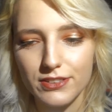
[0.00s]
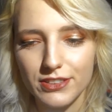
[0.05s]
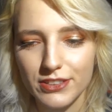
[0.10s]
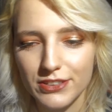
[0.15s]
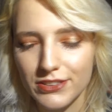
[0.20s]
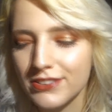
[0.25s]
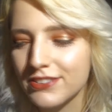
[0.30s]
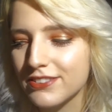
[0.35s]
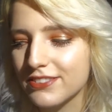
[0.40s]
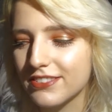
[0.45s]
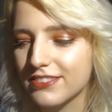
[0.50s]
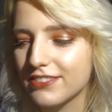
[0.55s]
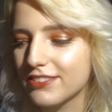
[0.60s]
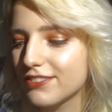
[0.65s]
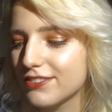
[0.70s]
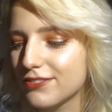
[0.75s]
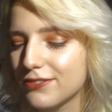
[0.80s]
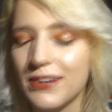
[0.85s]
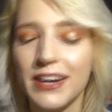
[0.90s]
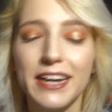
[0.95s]
couldn't
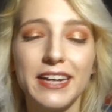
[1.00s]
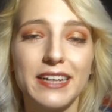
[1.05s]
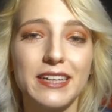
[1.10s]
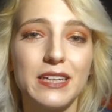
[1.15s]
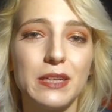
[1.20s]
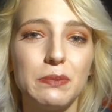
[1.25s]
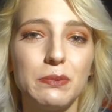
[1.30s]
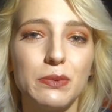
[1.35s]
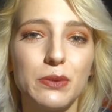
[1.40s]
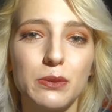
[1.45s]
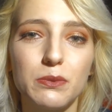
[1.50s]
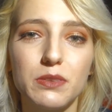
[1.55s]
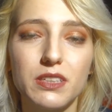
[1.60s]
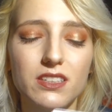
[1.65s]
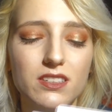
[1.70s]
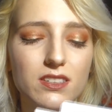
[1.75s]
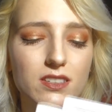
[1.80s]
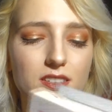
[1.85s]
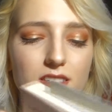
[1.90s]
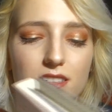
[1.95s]
wait anymore
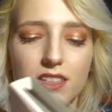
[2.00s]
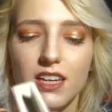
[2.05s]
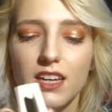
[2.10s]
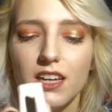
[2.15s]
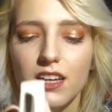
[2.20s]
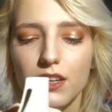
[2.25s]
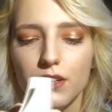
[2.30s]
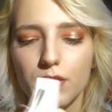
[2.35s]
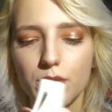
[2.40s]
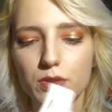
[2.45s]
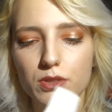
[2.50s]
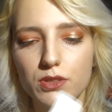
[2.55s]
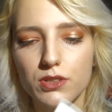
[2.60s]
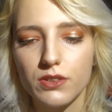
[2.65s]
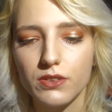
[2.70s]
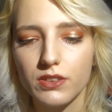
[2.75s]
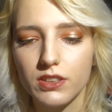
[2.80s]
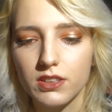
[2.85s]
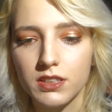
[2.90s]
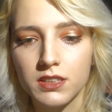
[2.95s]
because it was
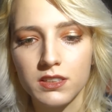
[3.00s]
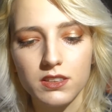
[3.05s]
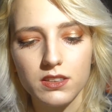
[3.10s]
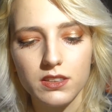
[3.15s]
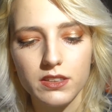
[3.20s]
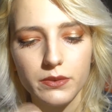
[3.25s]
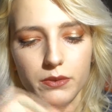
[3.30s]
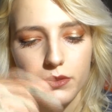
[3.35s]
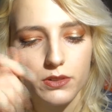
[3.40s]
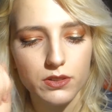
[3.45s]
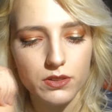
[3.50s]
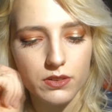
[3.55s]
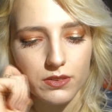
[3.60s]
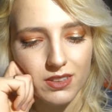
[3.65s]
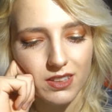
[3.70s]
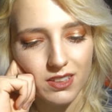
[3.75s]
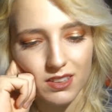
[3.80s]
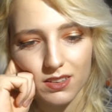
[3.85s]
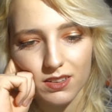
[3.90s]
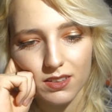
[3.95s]
so good. It was so
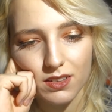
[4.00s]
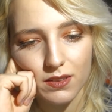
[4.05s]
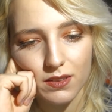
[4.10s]
good.